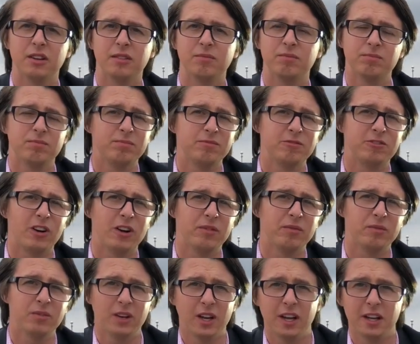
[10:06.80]
the
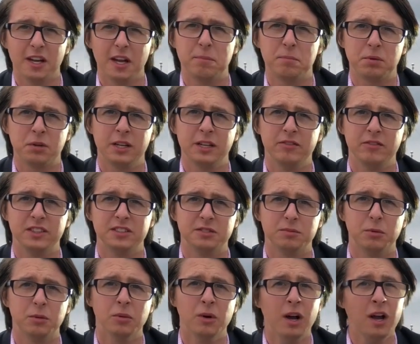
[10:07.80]
front, and they're pretty
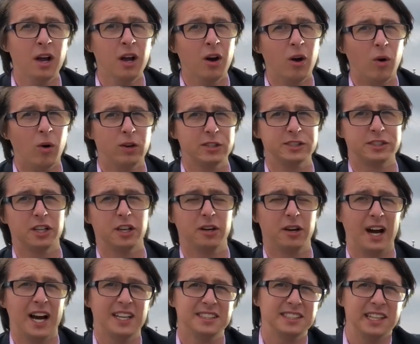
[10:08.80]
visible.
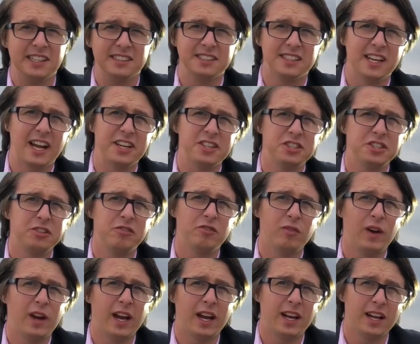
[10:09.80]
Also, as it's an
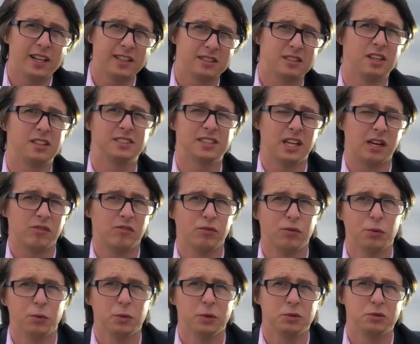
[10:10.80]
SUV and it does have
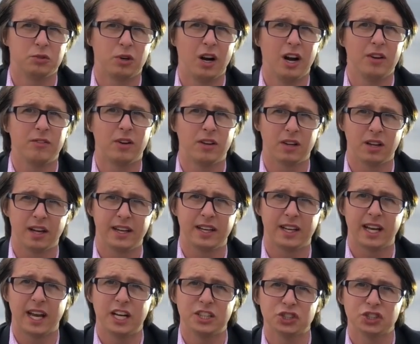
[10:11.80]
four-wheel drive, unlike the